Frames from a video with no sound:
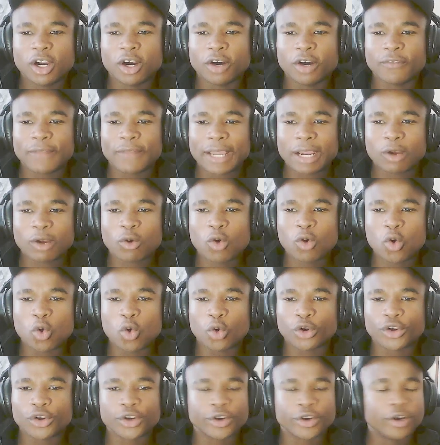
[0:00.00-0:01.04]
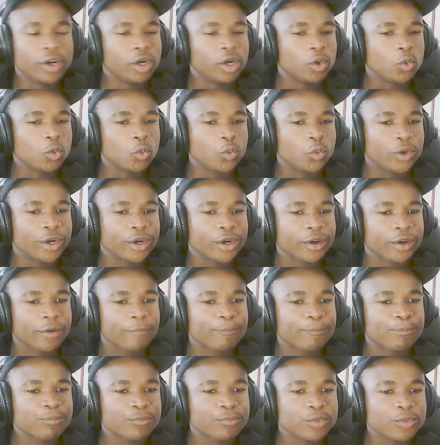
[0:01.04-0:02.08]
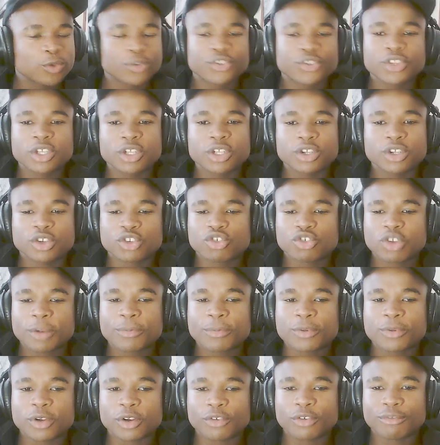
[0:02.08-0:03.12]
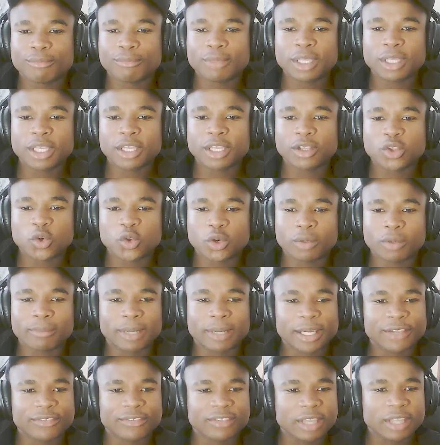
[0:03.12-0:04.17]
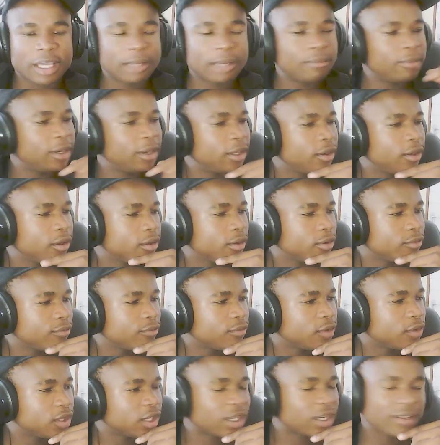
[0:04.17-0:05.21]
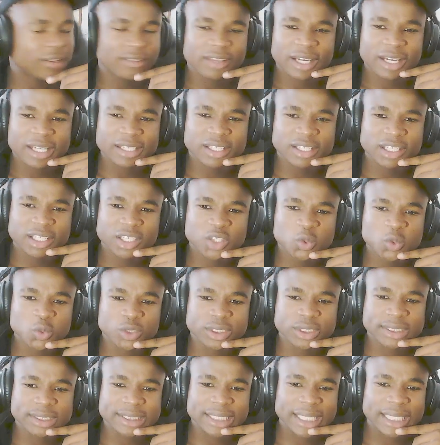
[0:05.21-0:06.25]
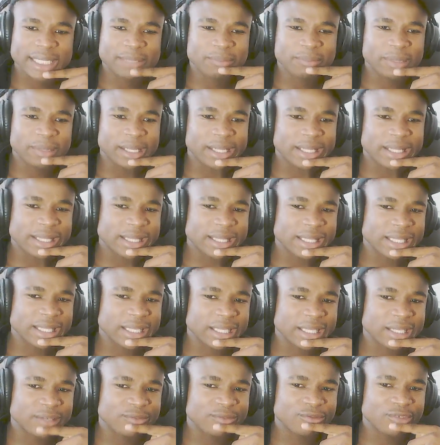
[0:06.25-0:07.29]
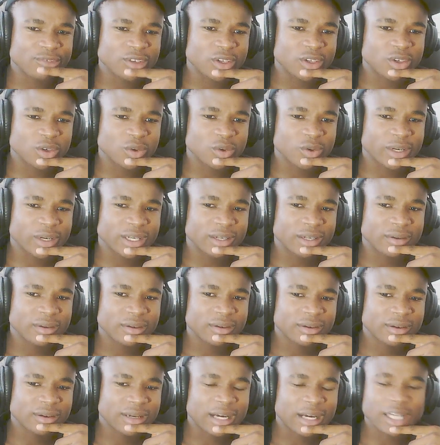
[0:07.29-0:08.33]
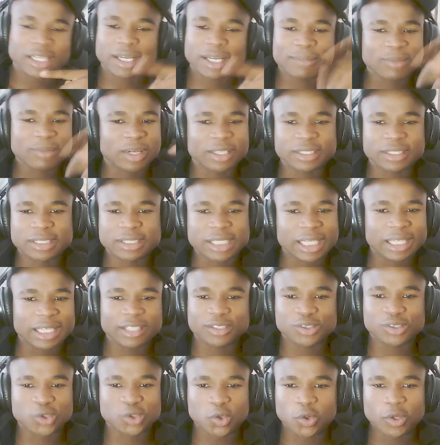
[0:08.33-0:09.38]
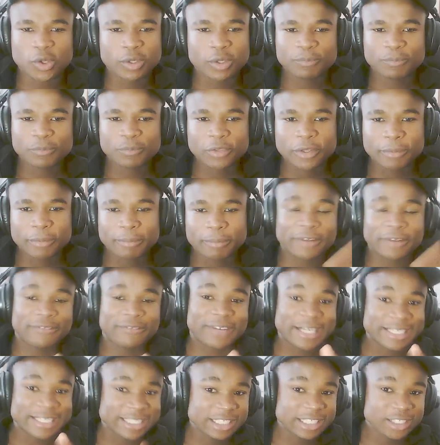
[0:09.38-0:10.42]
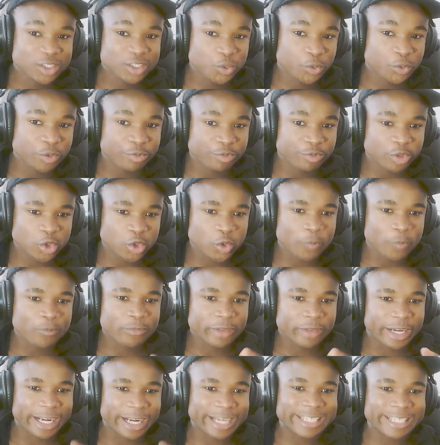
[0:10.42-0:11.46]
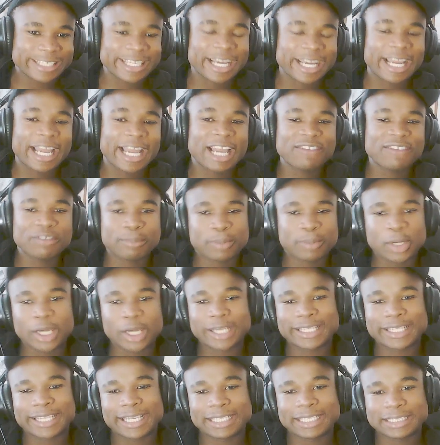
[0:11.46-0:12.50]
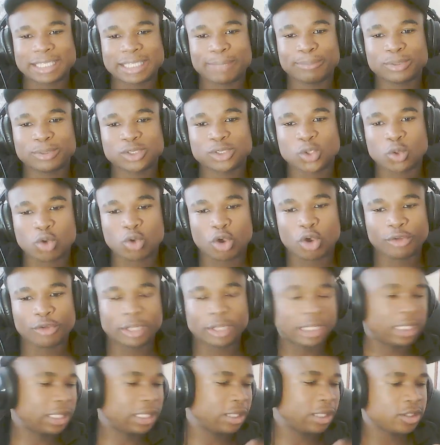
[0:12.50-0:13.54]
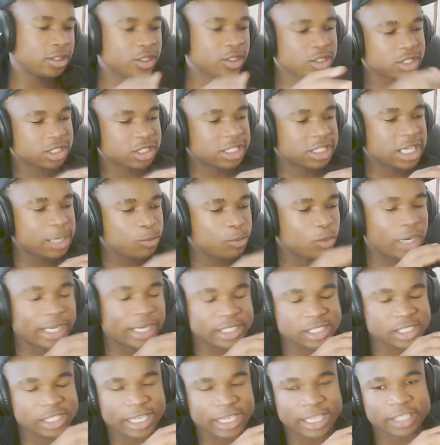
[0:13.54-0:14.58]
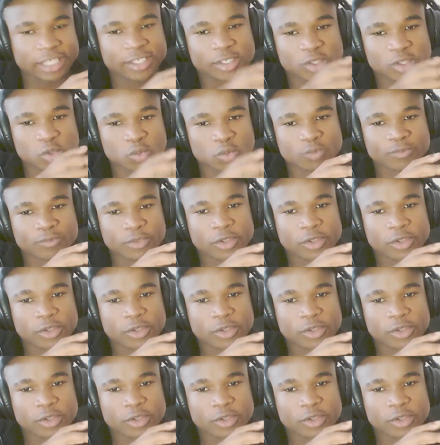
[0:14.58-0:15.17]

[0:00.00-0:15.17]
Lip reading: on that corner where you'll see the description of me and doing my Sandman thing. I did do a Sandman thing in video, right? I'm not entirely sure. But if I didn't do it in video, I have a podcast episode on. There's a time where I didn't actually do